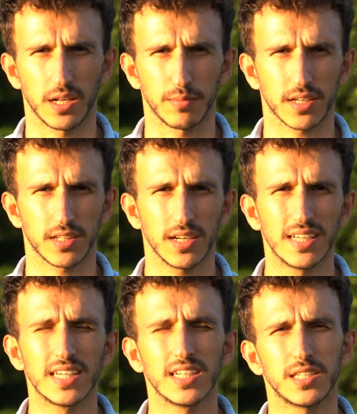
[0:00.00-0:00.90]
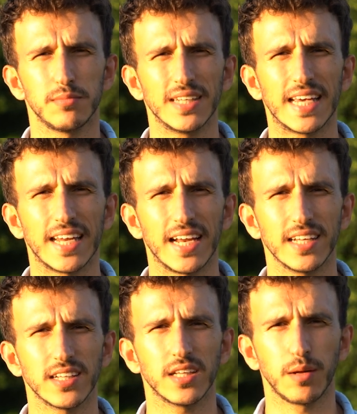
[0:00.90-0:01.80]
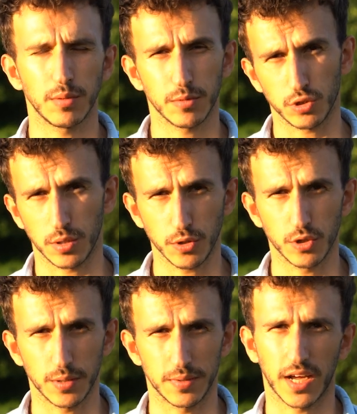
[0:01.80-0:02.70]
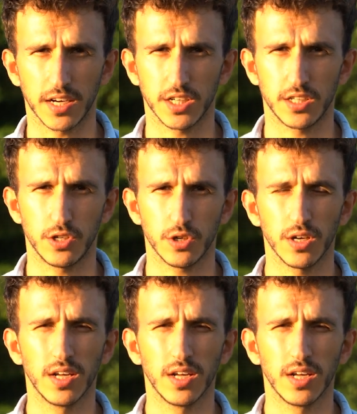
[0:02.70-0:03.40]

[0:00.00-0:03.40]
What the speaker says: Nowadays, drip irrigation method is generally preferred.